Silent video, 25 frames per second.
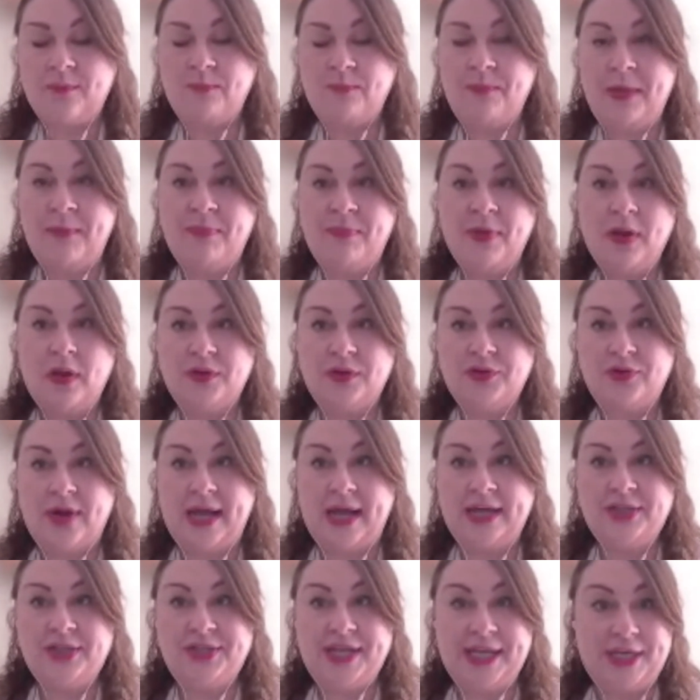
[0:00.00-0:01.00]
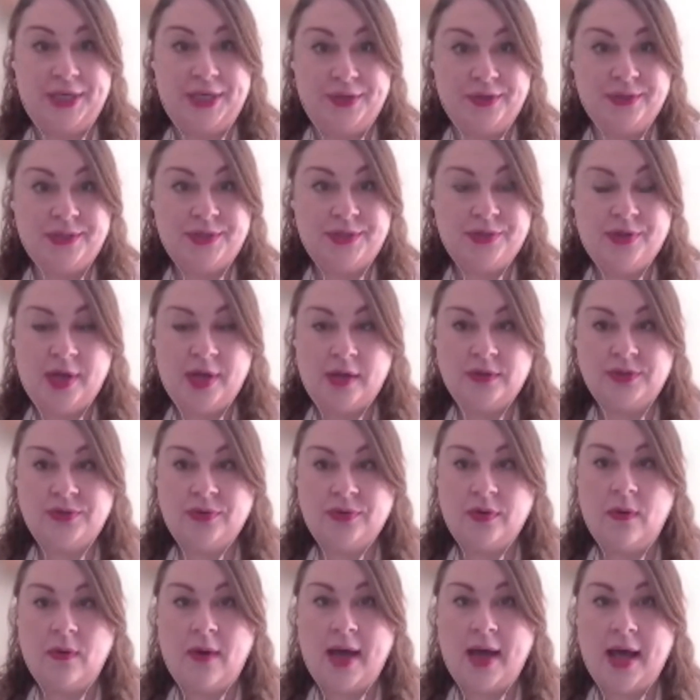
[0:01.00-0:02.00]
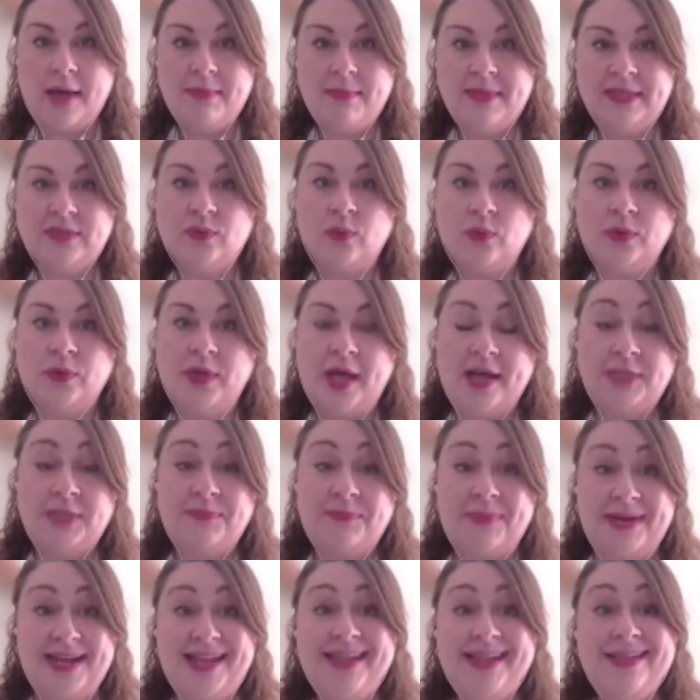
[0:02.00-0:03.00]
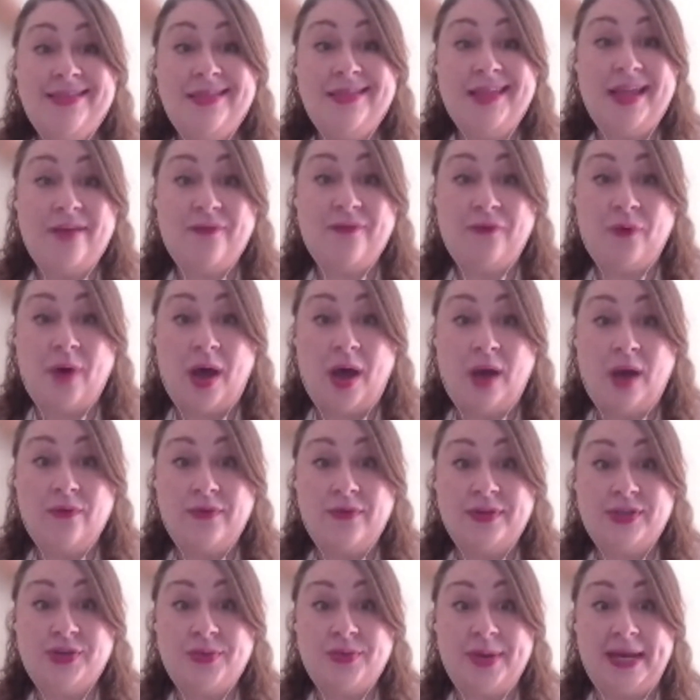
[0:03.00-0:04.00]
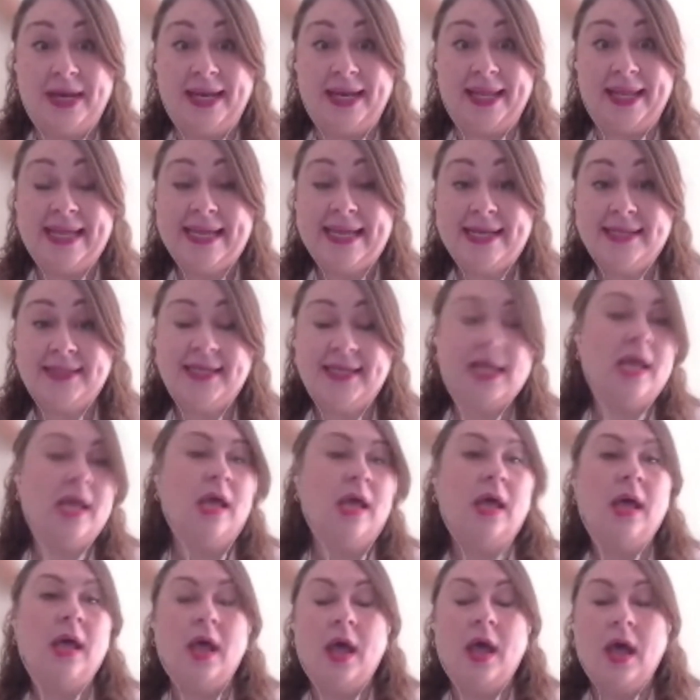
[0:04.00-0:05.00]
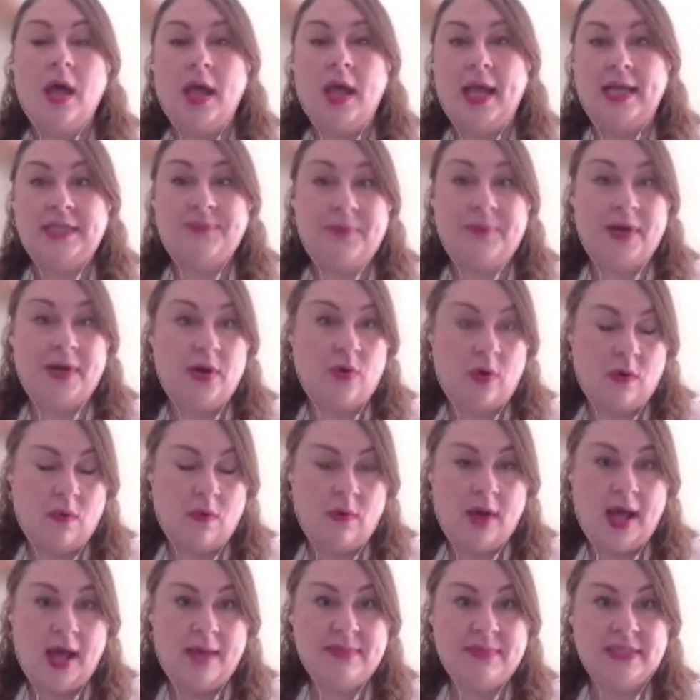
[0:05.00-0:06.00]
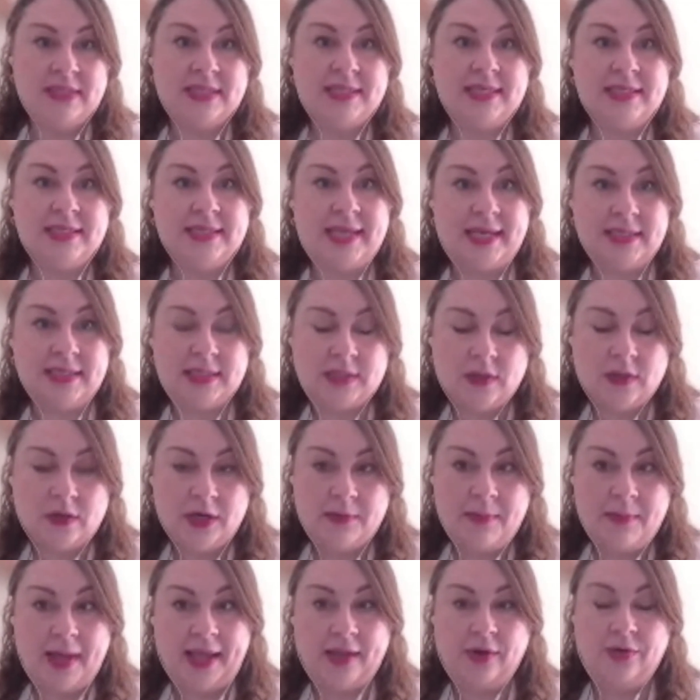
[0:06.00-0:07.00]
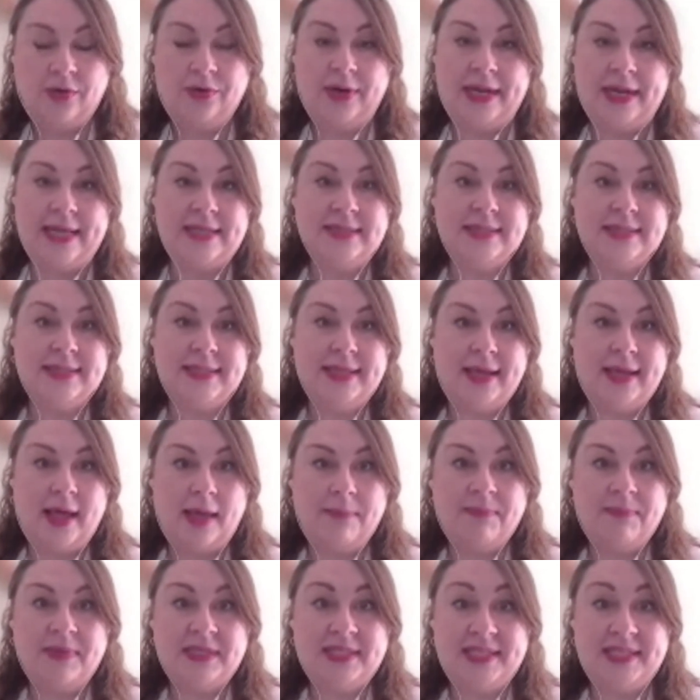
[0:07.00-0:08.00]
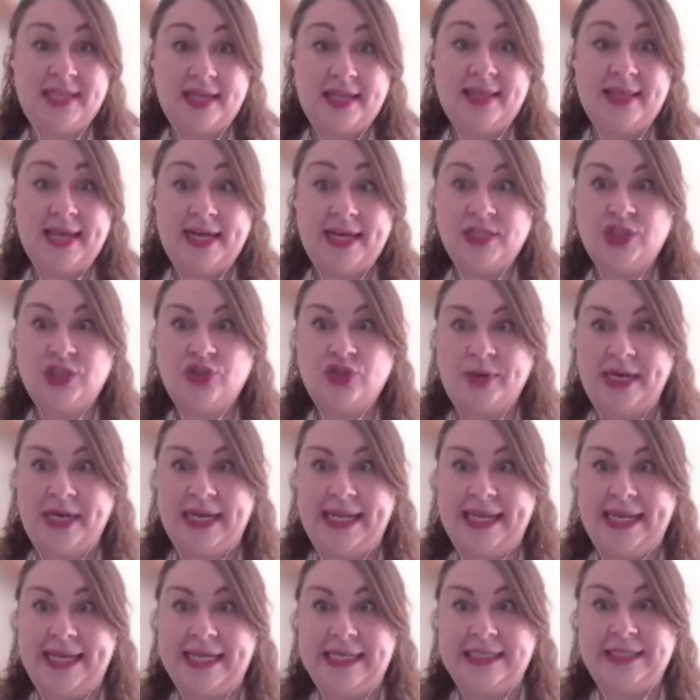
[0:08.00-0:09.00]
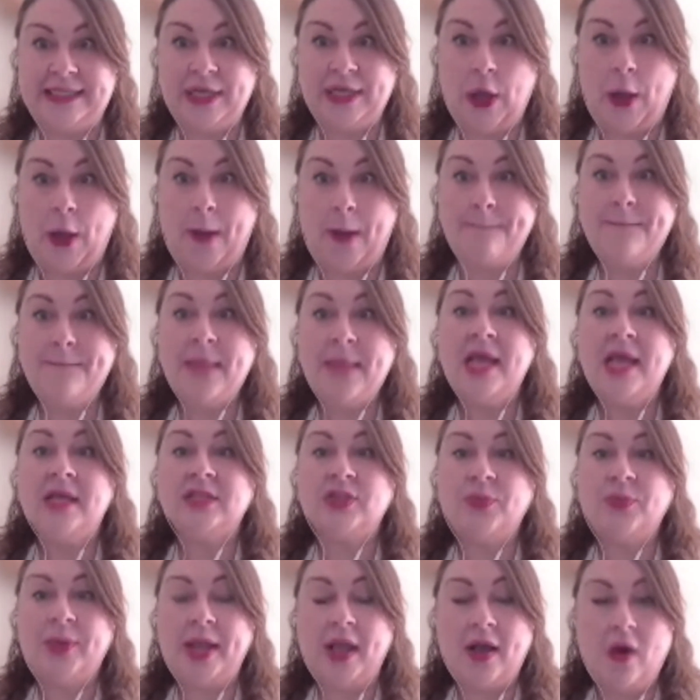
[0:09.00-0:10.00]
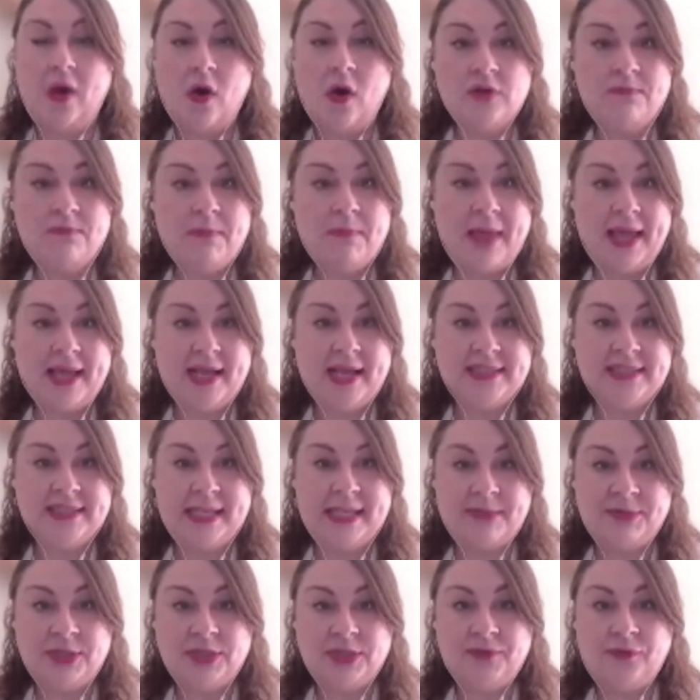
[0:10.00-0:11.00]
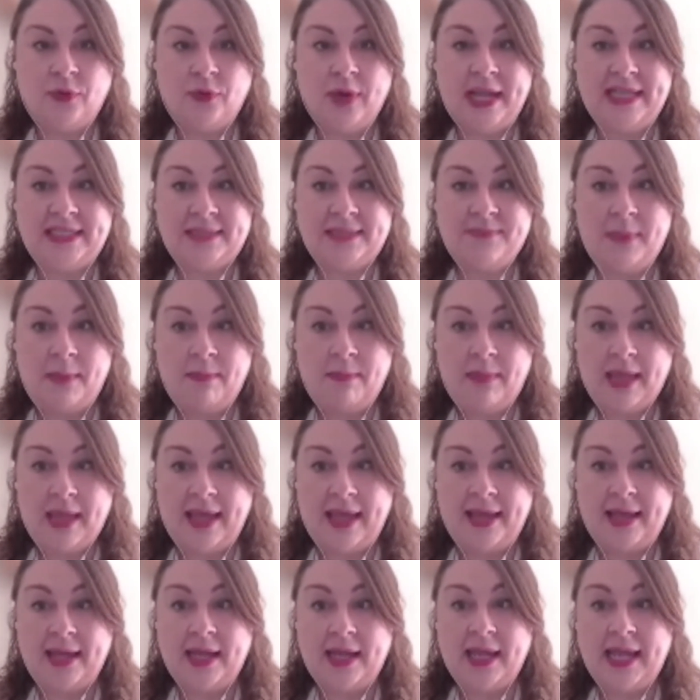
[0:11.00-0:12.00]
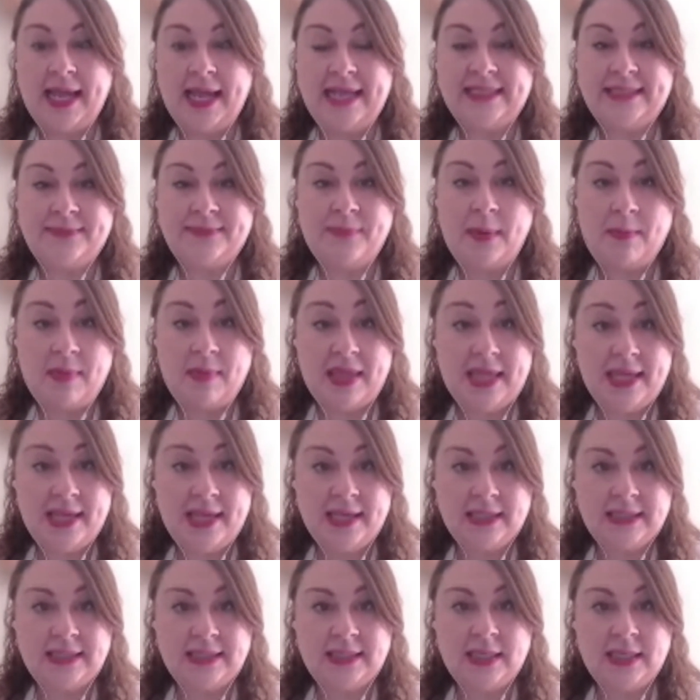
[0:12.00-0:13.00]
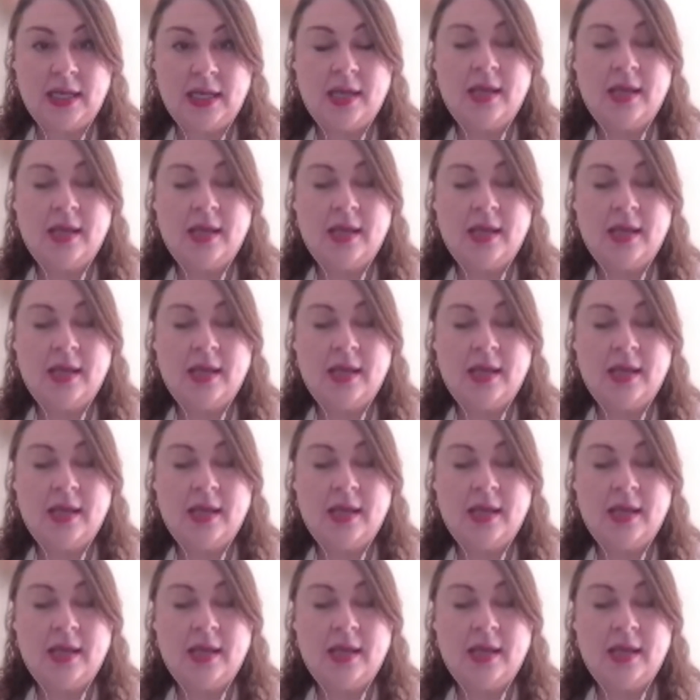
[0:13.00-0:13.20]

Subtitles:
people are trying to get used to those requirements, although it's been in there for over 20 years. It's been a requirement since I started my career in CIPC, and that is 20 years ago. So we can't make exceptions for SMMEs.